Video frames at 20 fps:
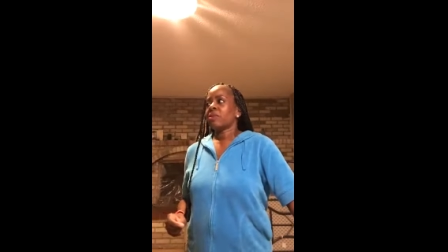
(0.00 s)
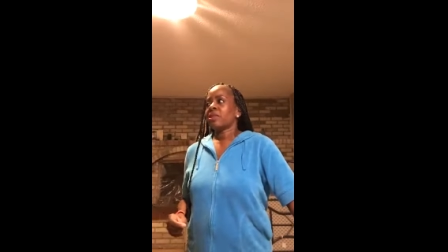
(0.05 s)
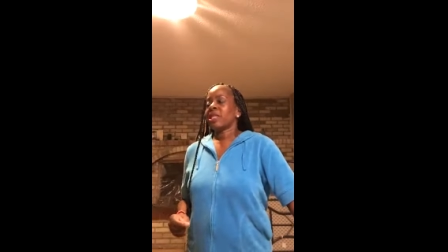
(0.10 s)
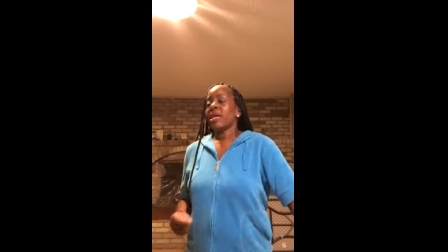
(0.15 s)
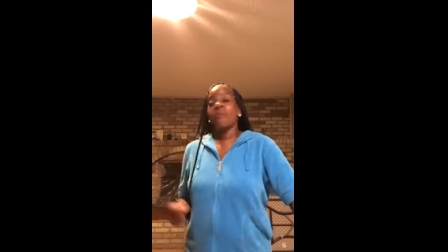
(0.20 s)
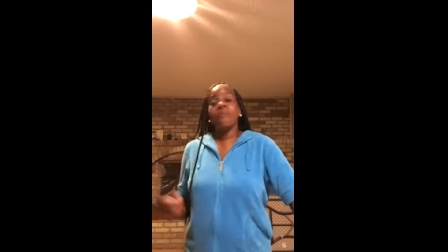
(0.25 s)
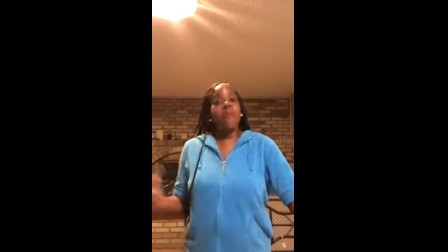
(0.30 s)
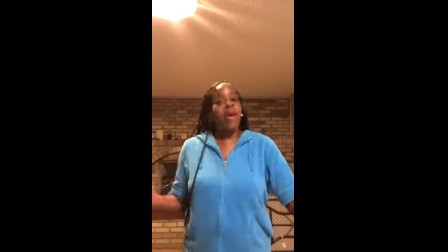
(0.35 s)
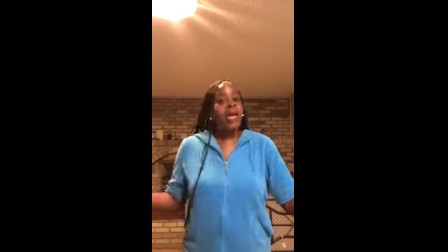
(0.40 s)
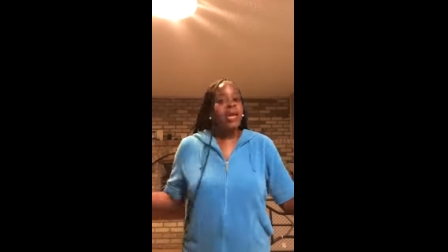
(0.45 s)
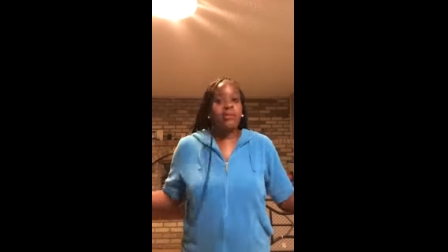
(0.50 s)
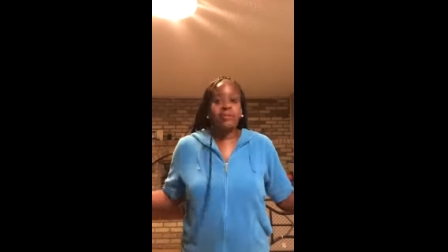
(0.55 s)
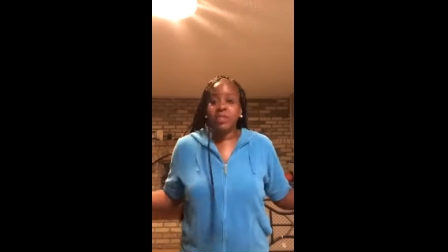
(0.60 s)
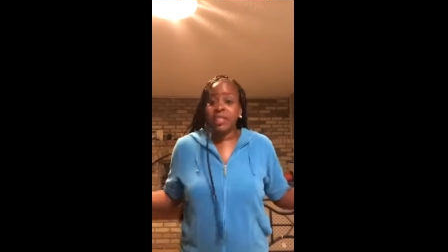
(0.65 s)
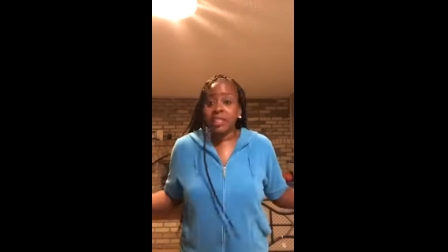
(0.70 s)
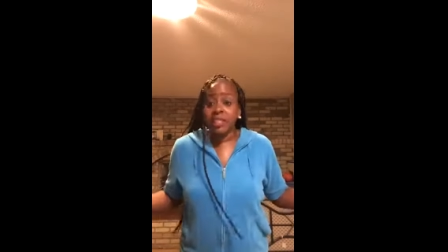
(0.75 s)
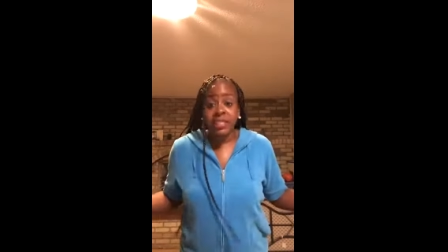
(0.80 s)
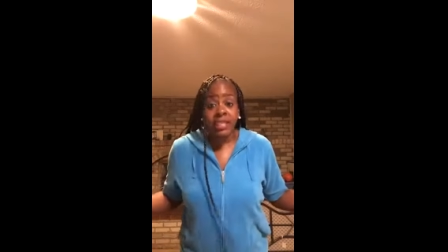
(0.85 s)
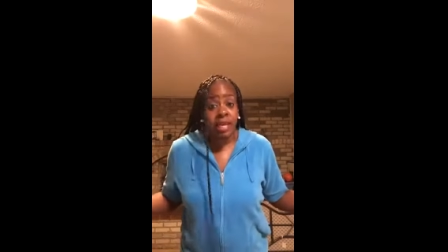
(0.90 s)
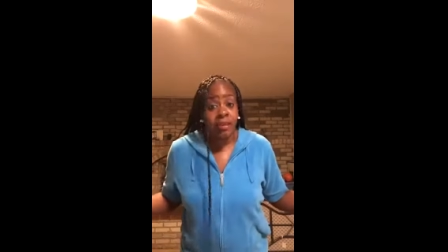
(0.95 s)
can may have
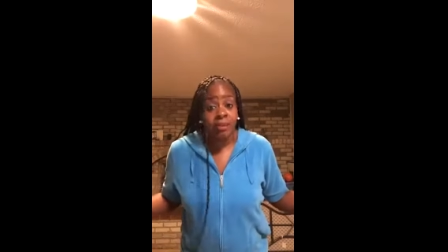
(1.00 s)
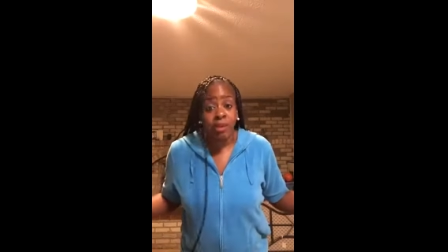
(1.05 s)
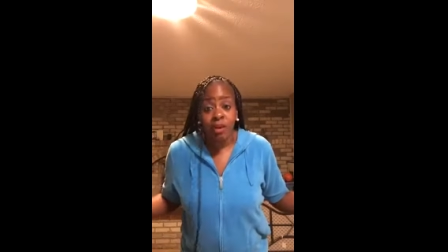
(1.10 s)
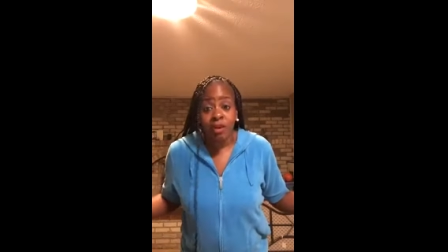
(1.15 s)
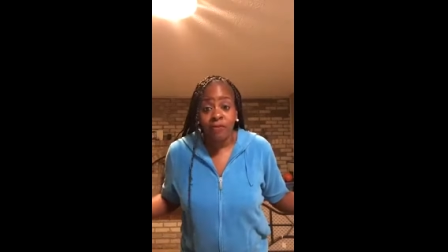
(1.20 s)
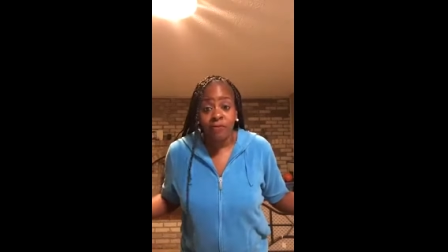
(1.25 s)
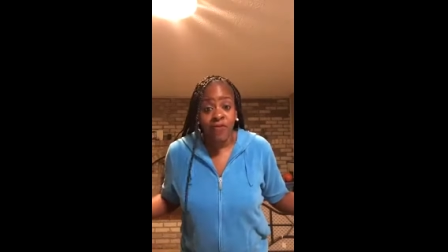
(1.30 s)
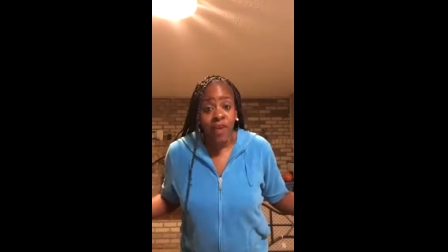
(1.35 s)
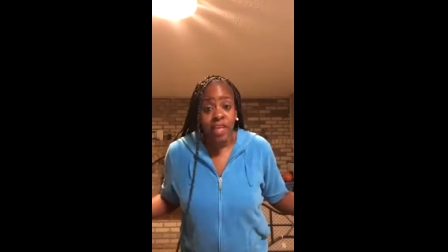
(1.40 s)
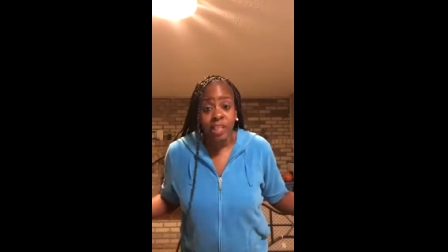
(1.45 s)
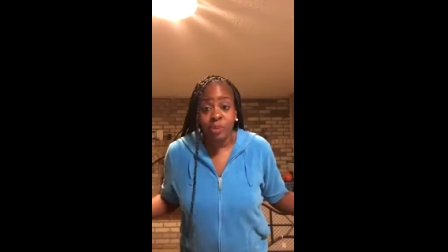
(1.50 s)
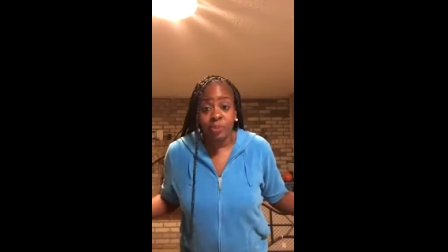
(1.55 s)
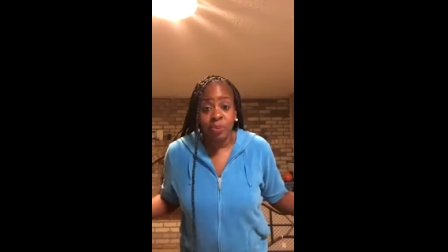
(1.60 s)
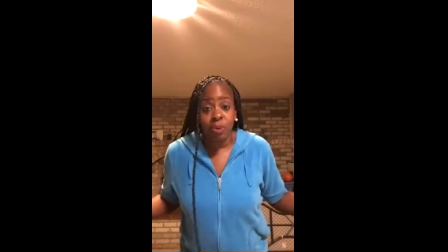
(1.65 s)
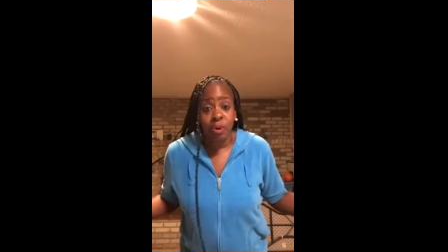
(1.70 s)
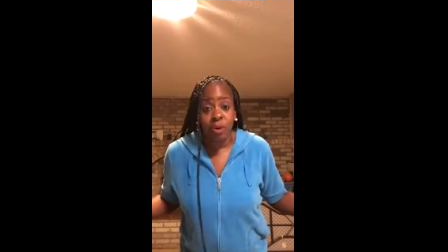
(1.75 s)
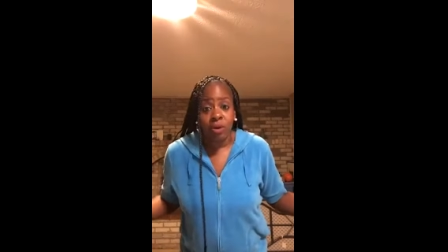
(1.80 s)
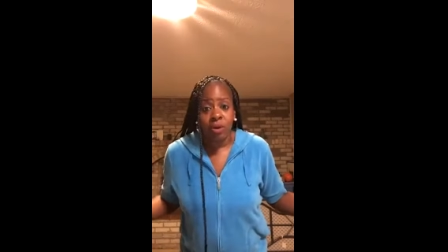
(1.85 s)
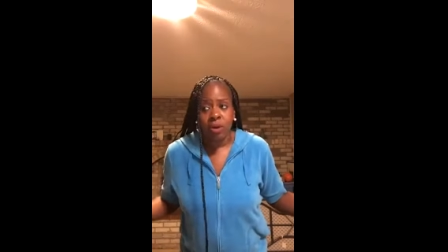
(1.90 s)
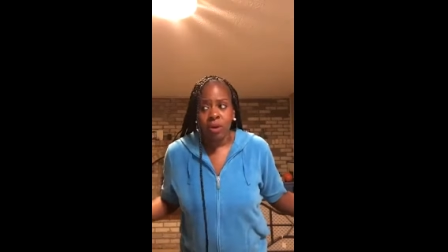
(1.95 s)
just seen me on
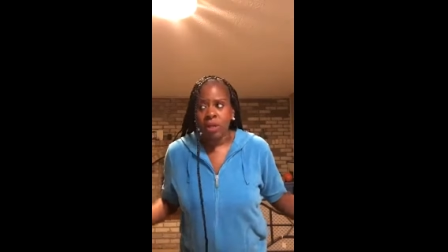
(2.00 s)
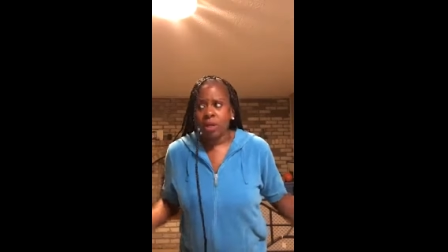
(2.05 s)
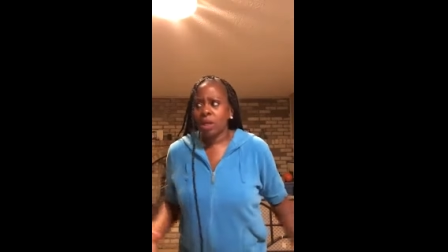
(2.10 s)
Facebook